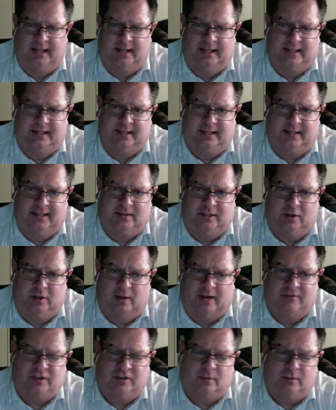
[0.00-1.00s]
it, it,
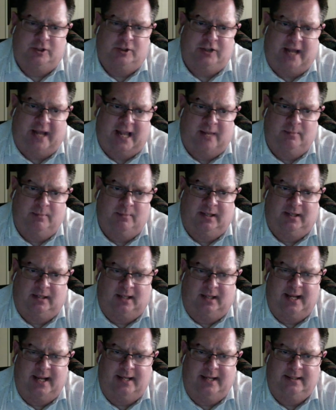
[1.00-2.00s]
you have so much ambient
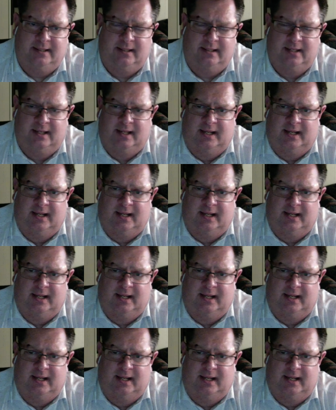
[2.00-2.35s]
light